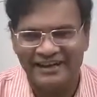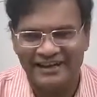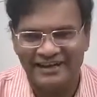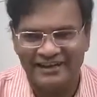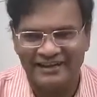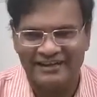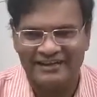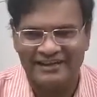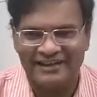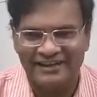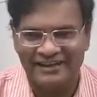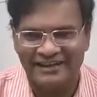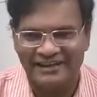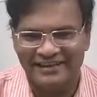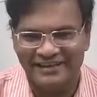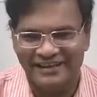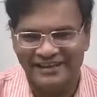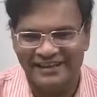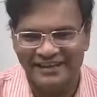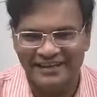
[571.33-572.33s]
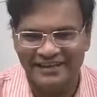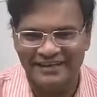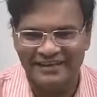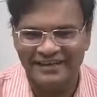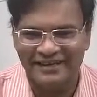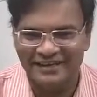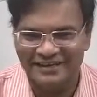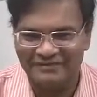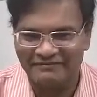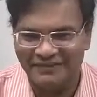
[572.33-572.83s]
Okay,
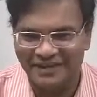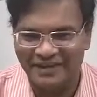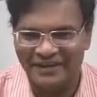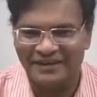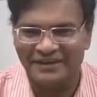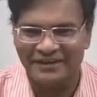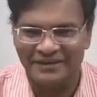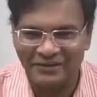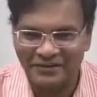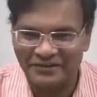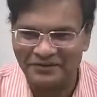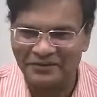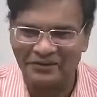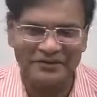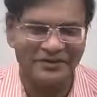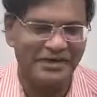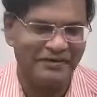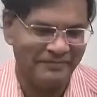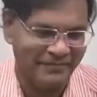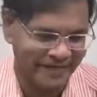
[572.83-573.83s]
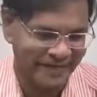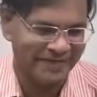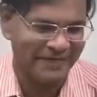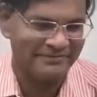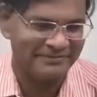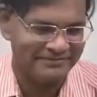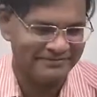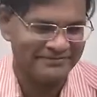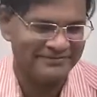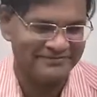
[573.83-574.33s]
through a
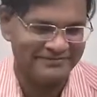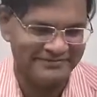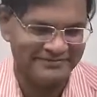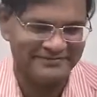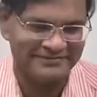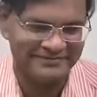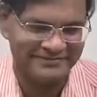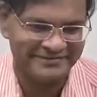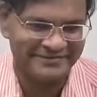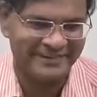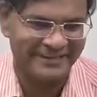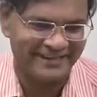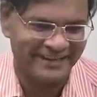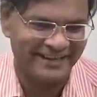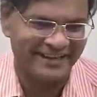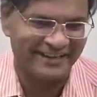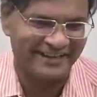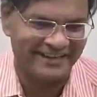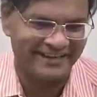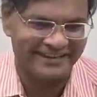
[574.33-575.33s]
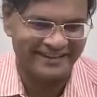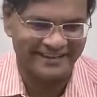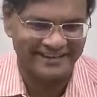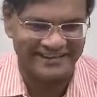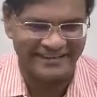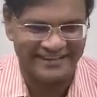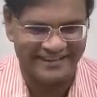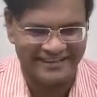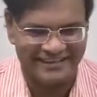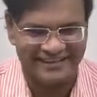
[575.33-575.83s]
medium, right?
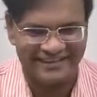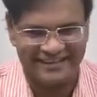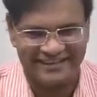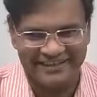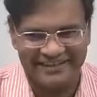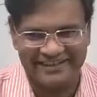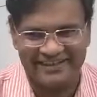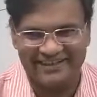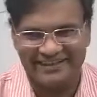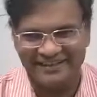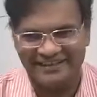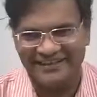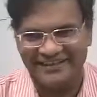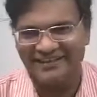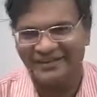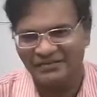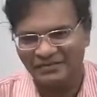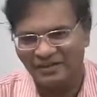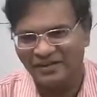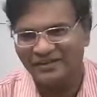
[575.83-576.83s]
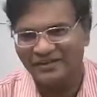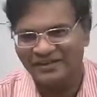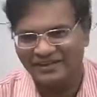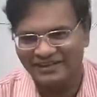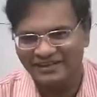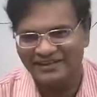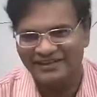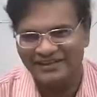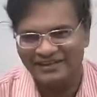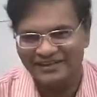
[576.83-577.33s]
Right, that is what?
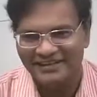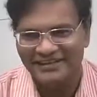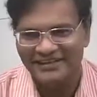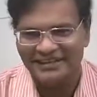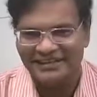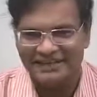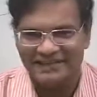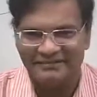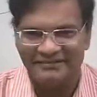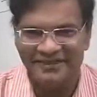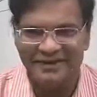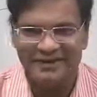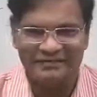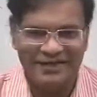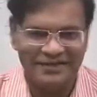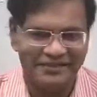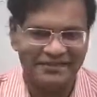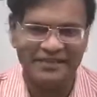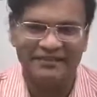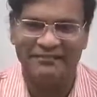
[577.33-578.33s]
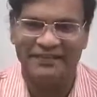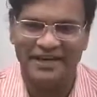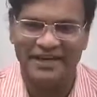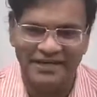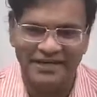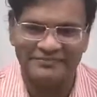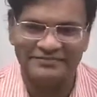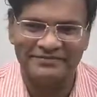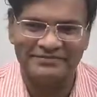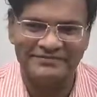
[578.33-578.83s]
Hawala means a
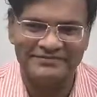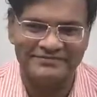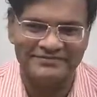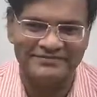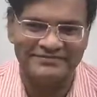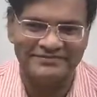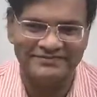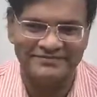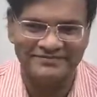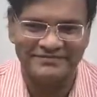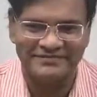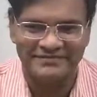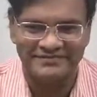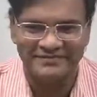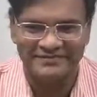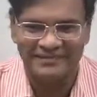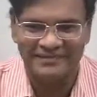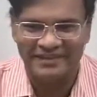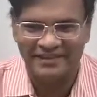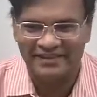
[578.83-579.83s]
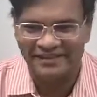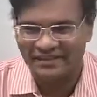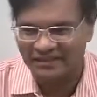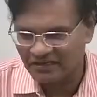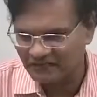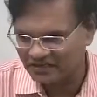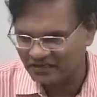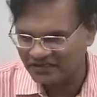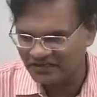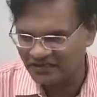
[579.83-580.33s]
medium through
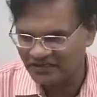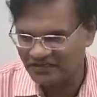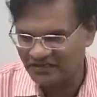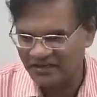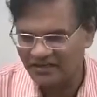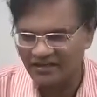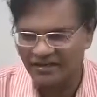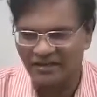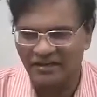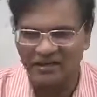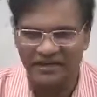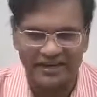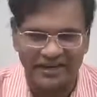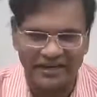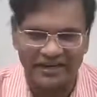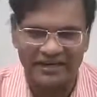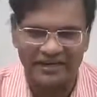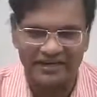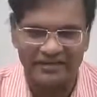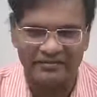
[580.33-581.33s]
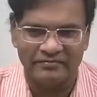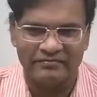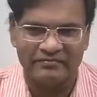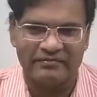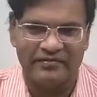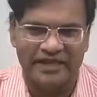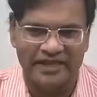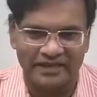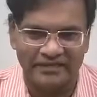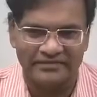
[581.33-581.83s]
which you are laundering
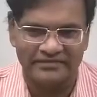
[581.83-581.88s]
money.